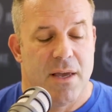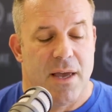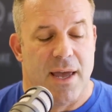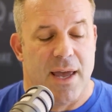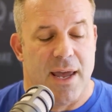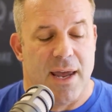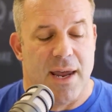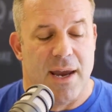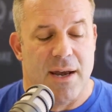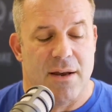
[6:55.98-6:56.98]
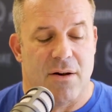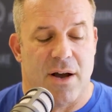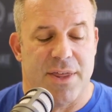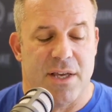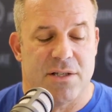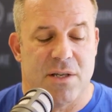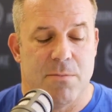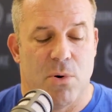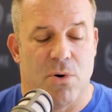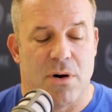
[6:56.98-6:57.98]
And I think it's
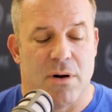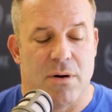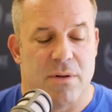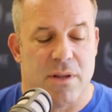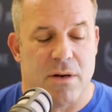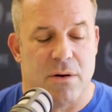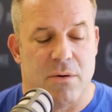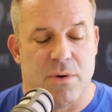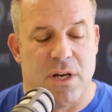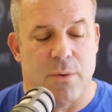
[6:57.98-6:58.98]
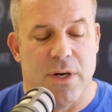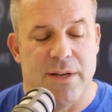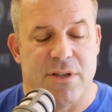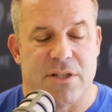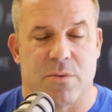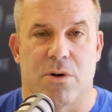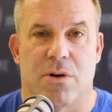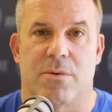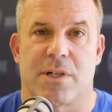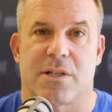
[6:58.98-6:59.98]
important that, you know, we live in this
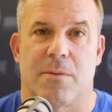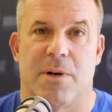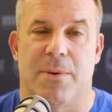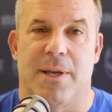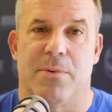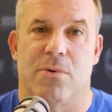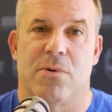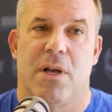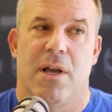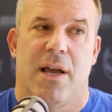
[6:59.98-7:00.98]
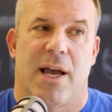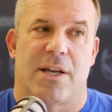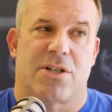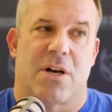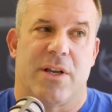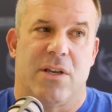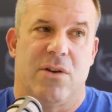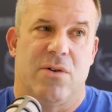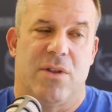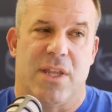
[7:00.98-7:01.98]
world where so many people are showing
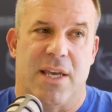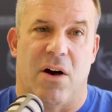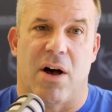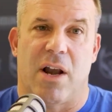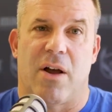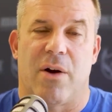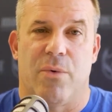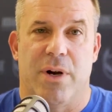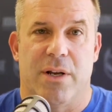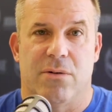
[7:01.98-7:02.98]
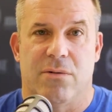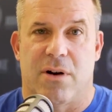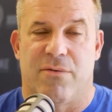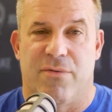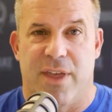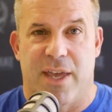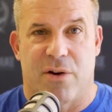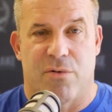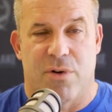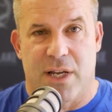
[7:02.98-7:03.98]
you the highlight reel of their
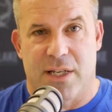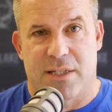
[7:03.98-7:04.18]
careers, the